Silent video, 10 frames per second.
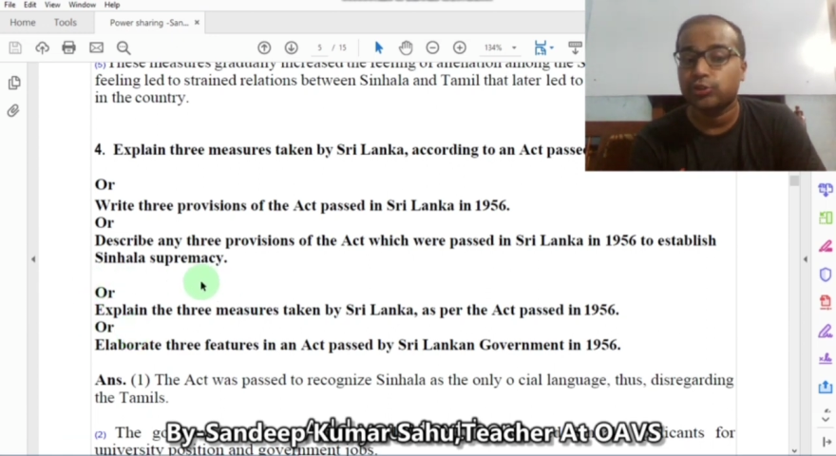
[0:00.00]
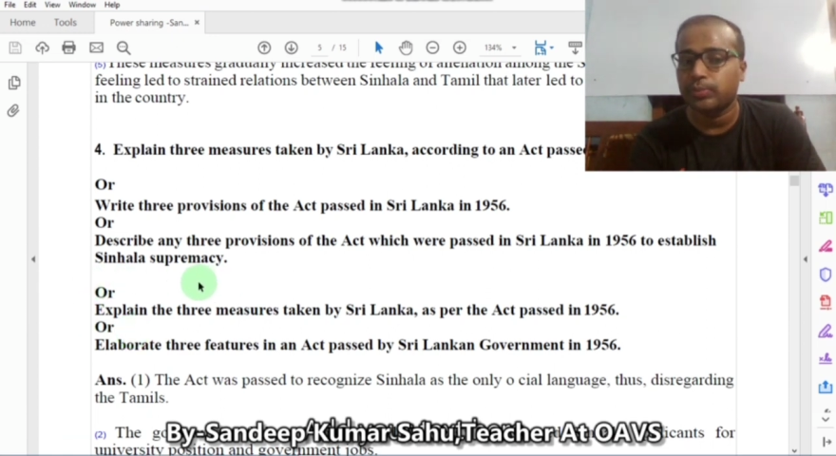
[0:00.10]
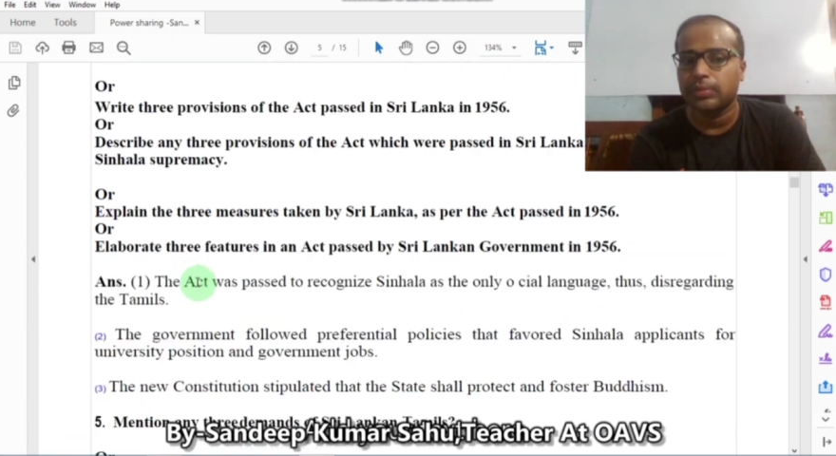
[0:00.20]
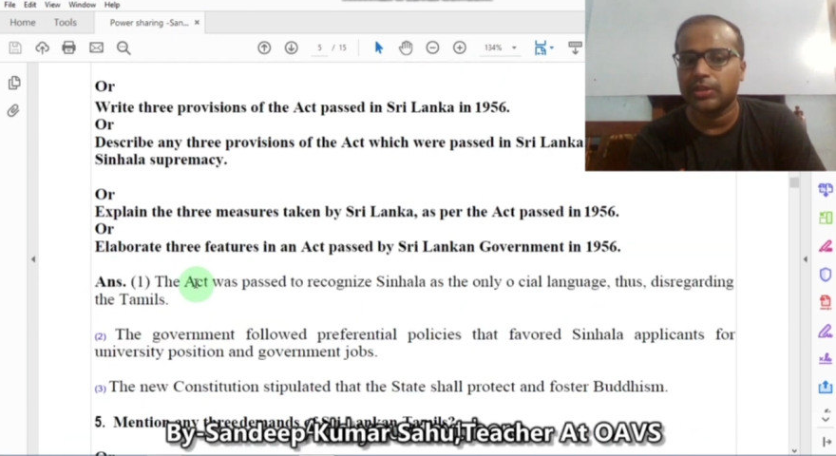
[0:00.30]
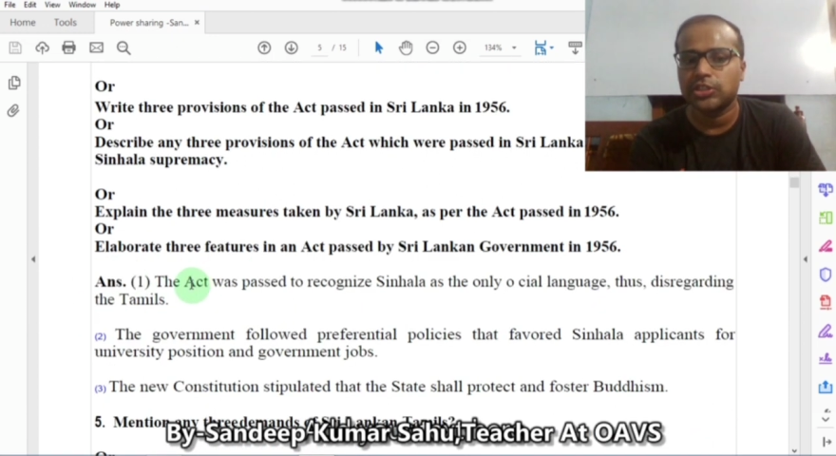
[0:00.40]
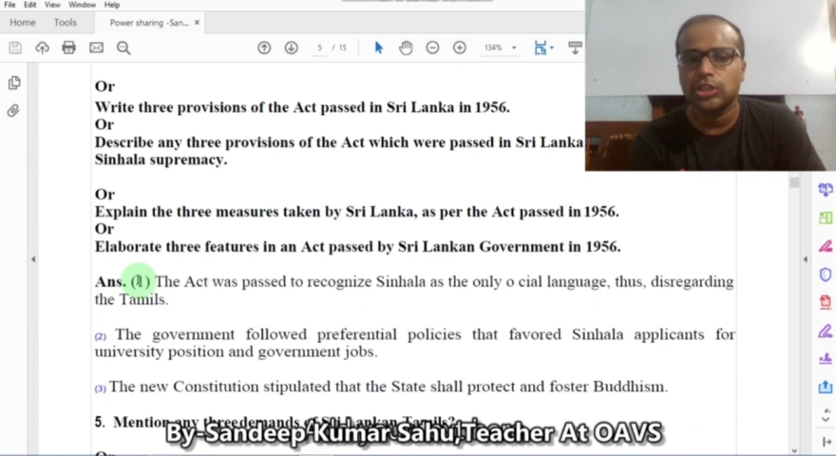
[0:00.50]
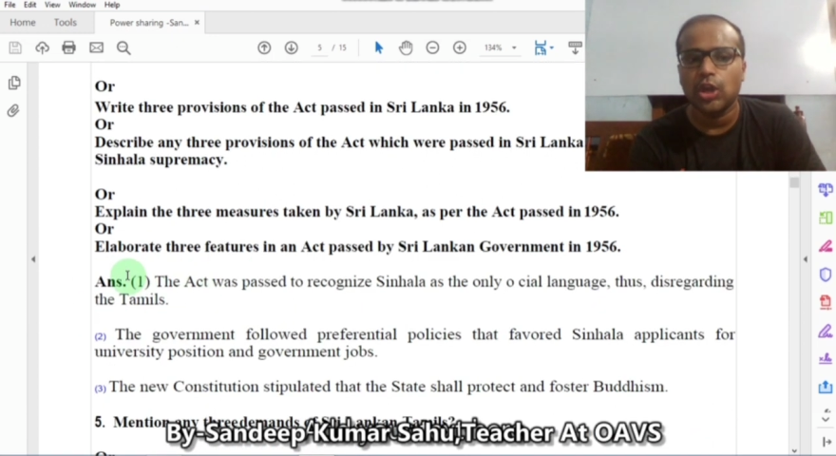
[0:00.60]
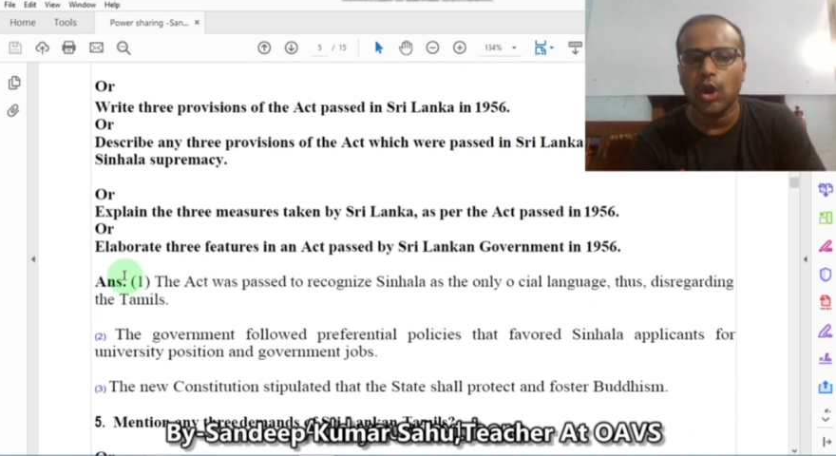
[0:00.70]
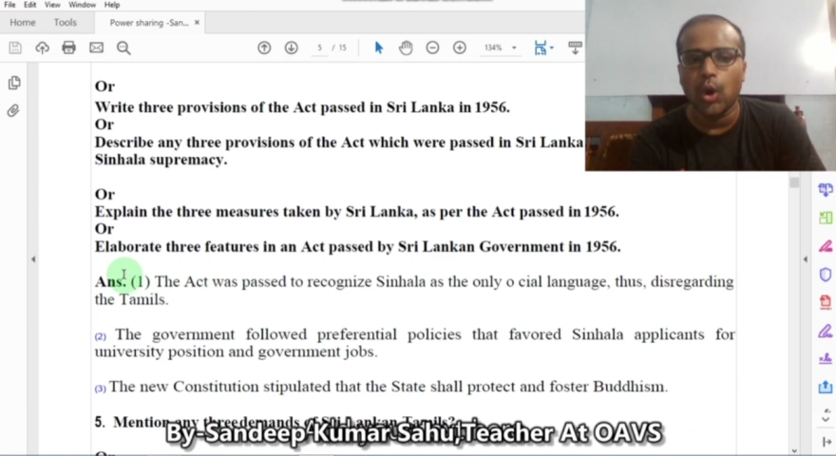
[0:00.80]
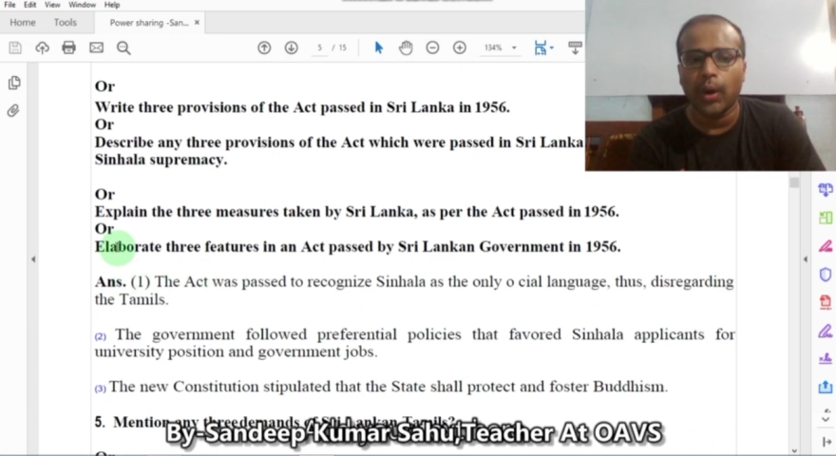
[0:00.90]

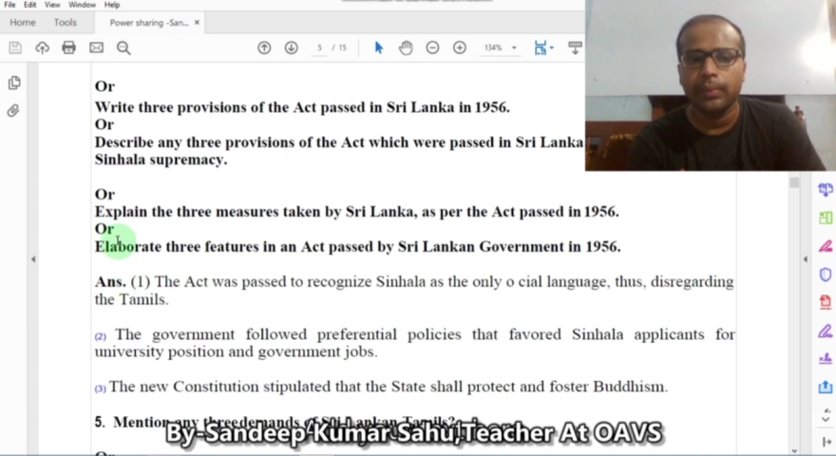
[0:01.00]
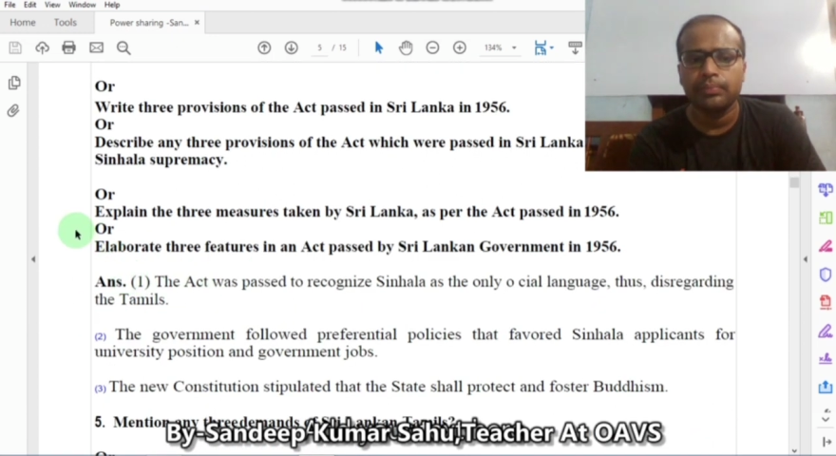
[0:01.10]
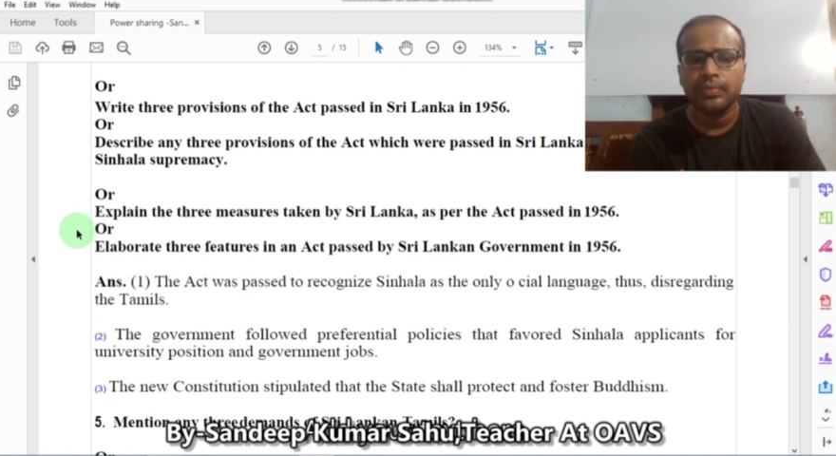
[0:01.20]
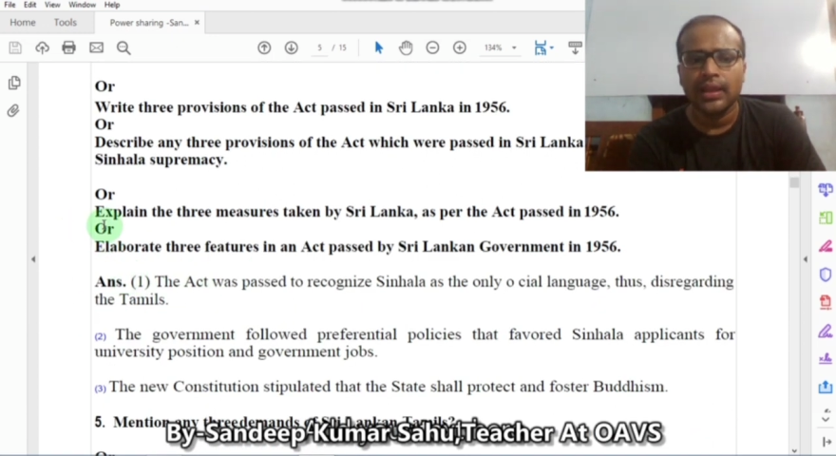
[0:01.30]
supremacy, or